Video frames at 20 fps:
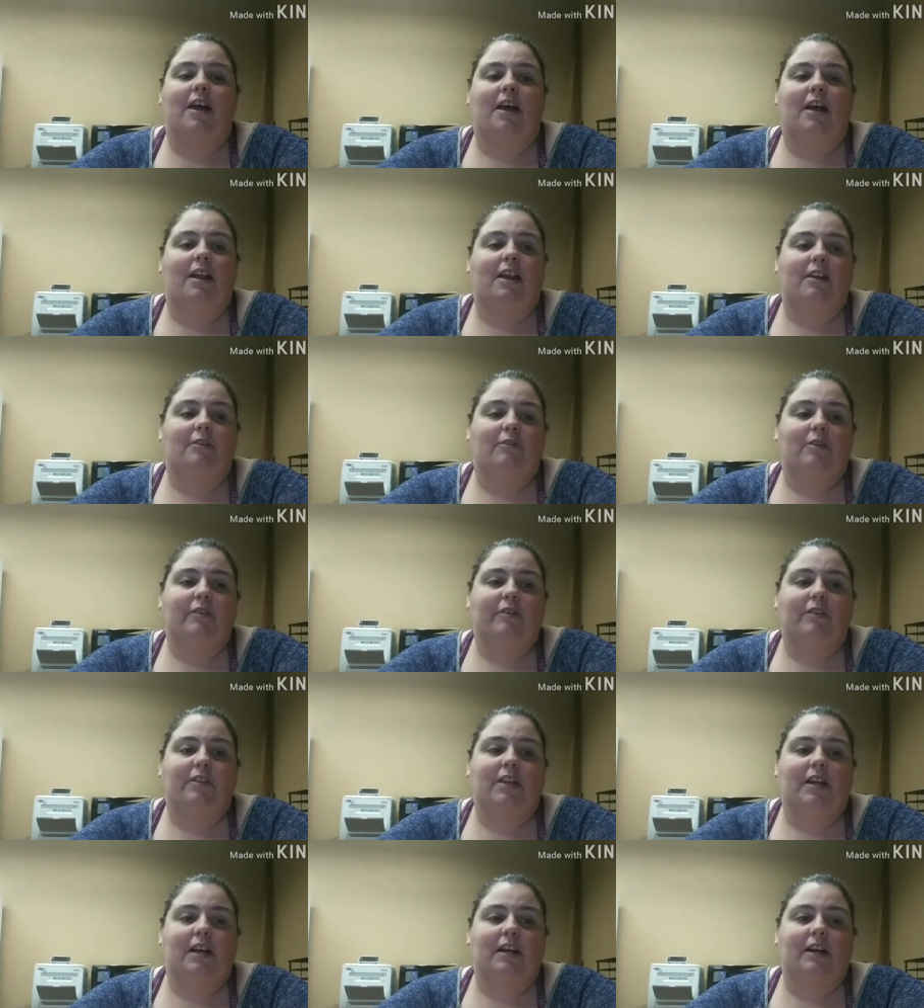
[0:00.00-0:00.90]
and we
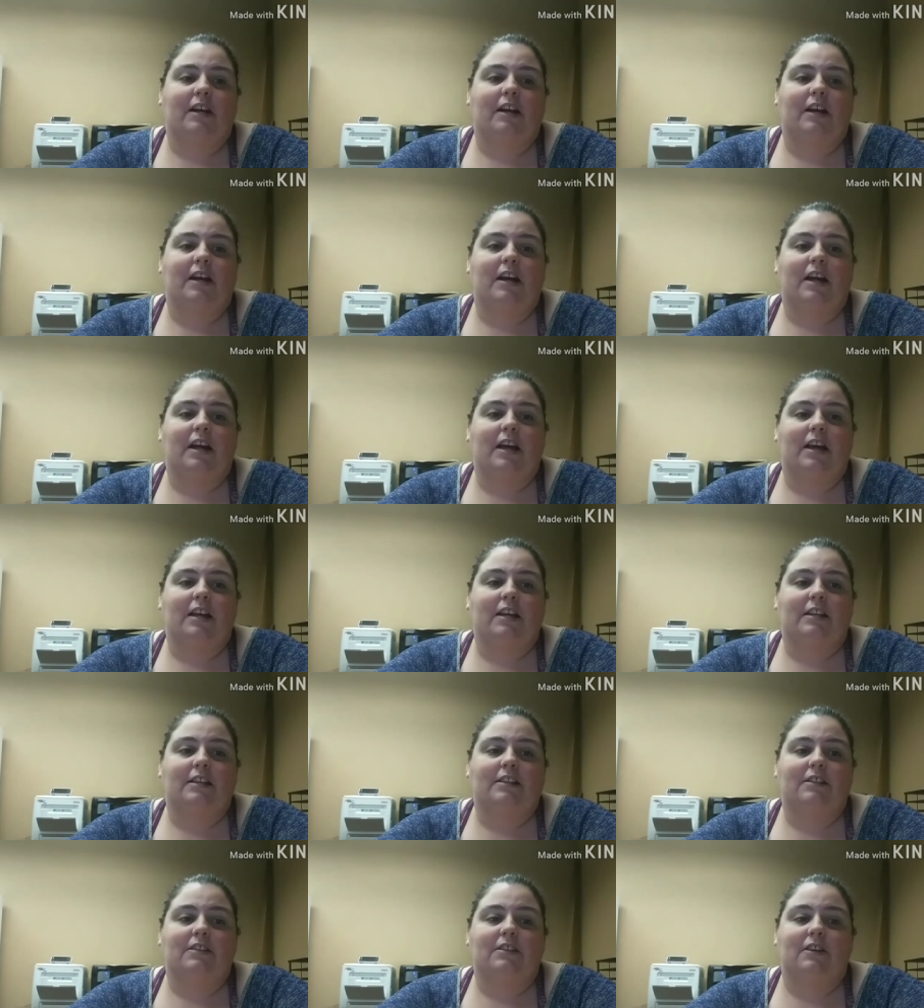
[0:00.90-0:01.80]
were there,
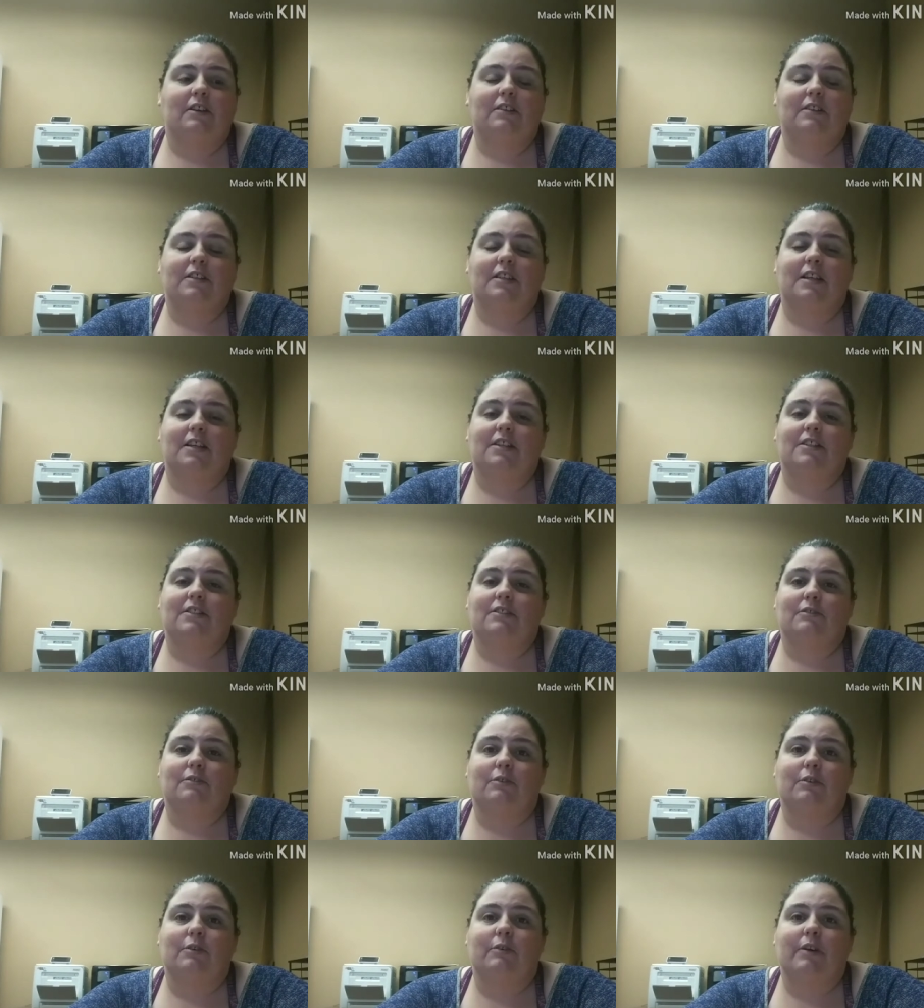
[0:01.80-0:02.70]
and so I was like,
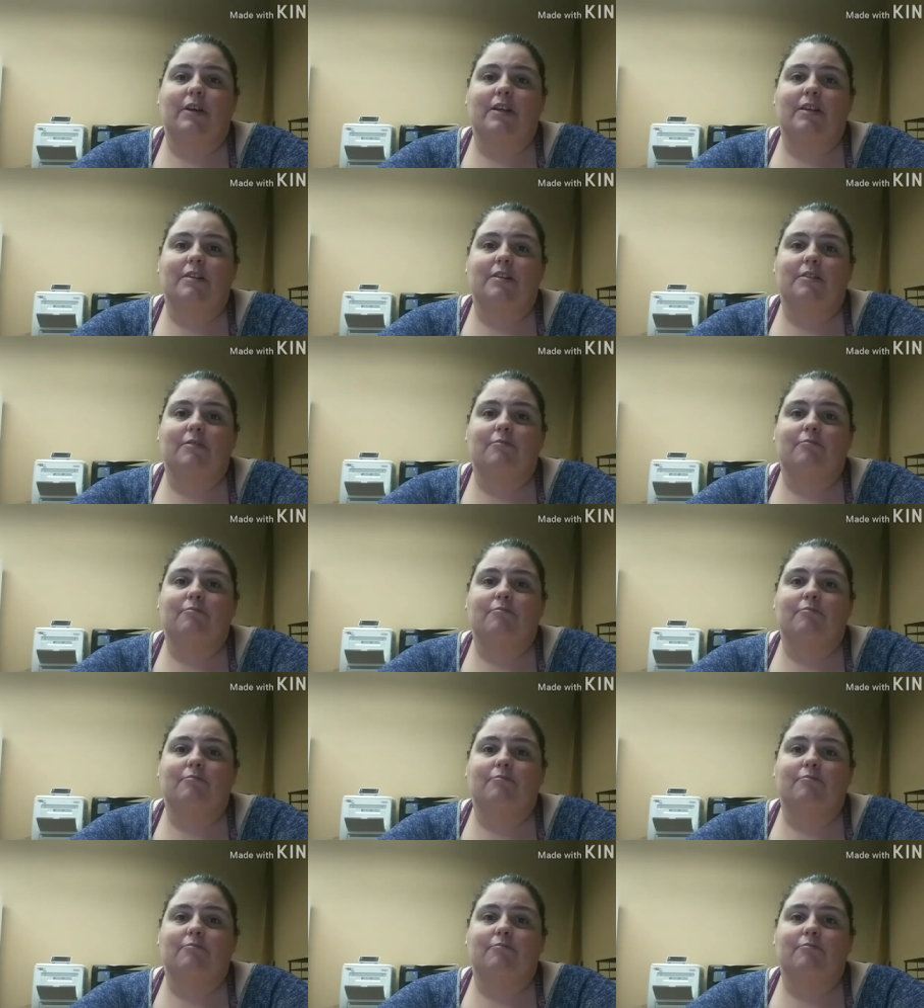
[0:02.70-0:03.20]
screw it.